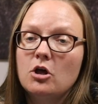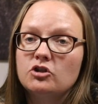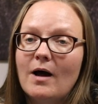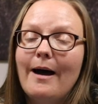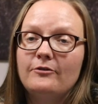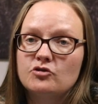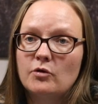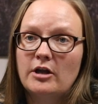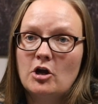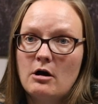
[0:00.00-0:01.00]
So I would just
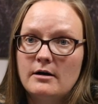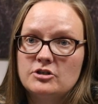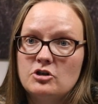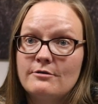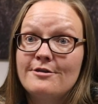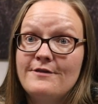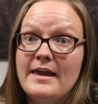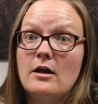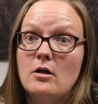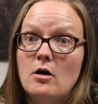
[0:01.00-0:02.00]
really encourage you
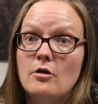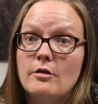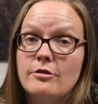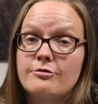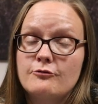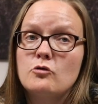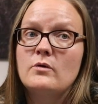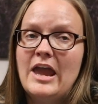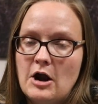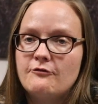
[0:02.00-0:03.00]
think through
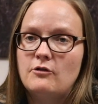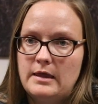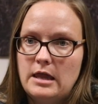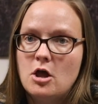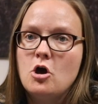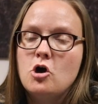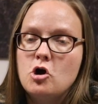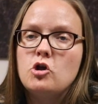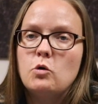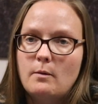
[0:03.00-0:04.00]
carefully
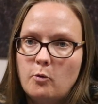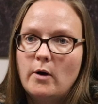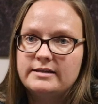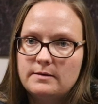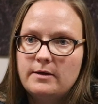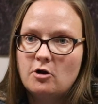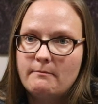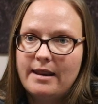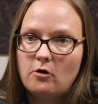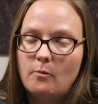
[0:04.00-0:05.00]
who you appoint to be your
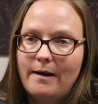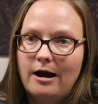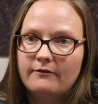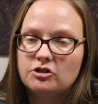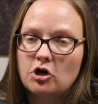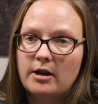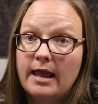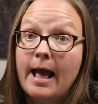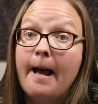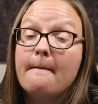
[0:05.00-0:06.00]
medical power of
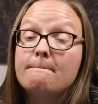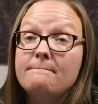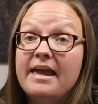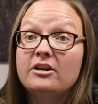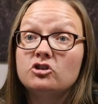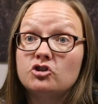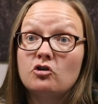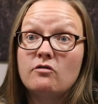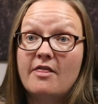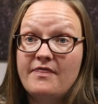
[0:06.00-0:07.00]
attorney. Make
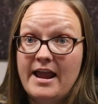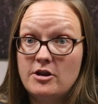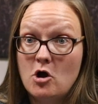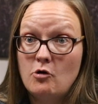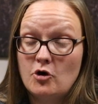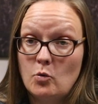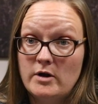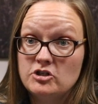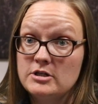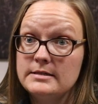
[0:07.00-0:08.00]
sure that they know your
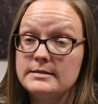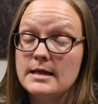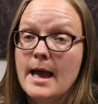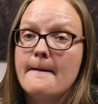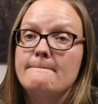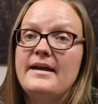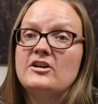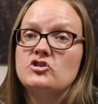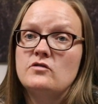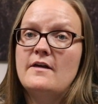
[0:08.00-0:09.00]
wishes. Make
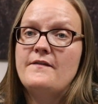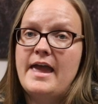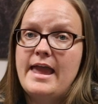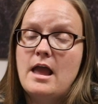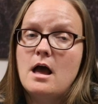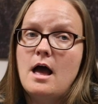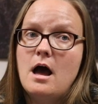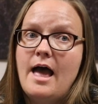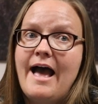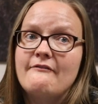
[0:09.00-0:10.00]
sure that they
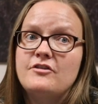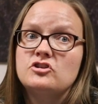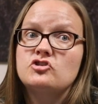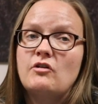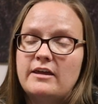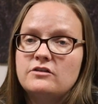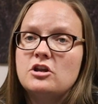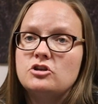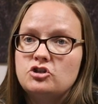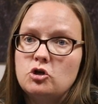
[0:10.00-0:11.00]
uh, have the strength
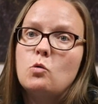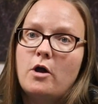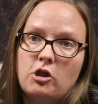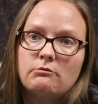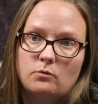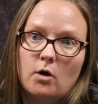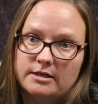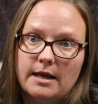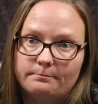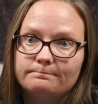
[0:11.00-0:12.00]
to do what you would want
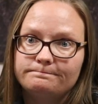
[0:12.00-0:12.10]
done.